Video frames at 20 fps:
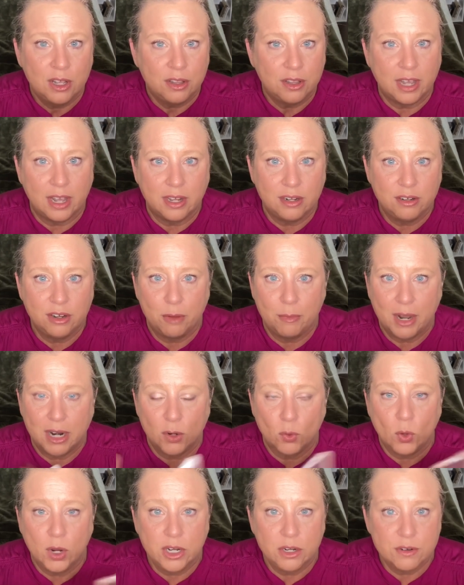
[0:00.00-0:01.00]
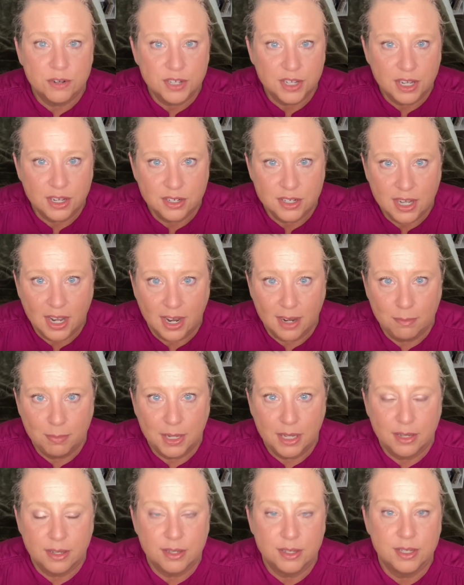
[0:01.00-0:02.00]
that no matter what your skin type
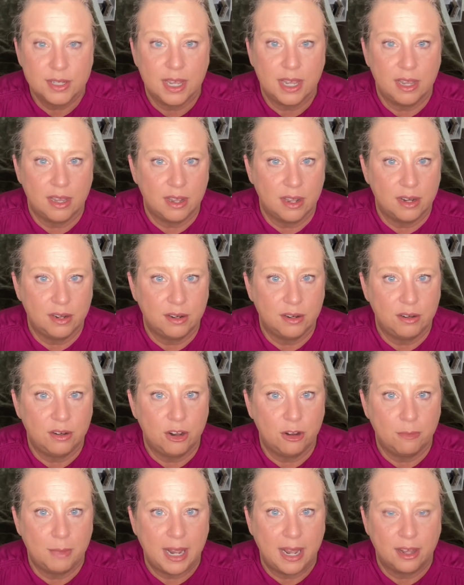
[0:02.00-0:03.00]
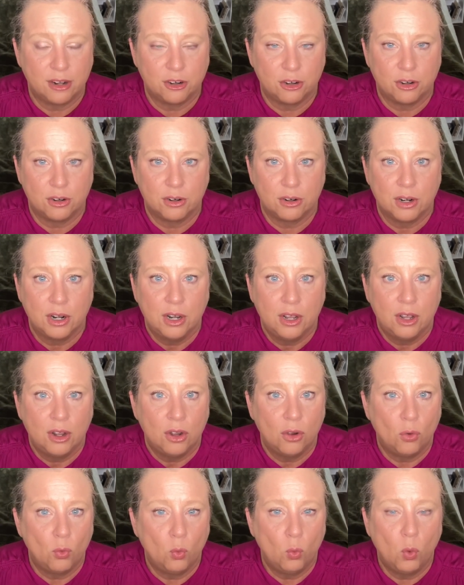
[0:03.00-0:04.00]
is and no matter
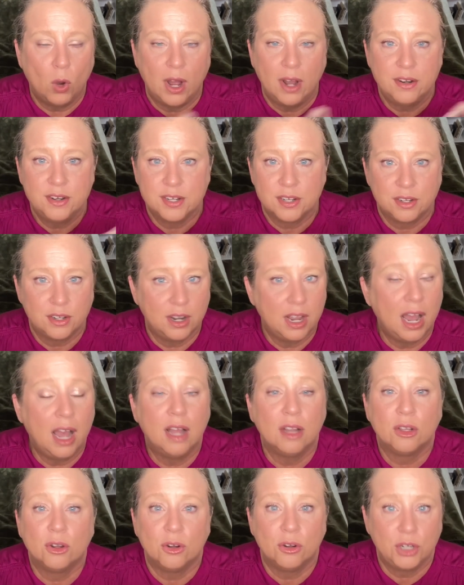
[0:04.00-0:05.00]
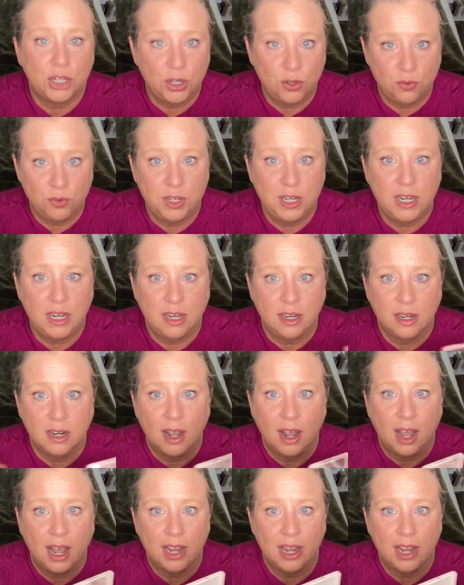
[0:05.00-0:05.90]
what color you need,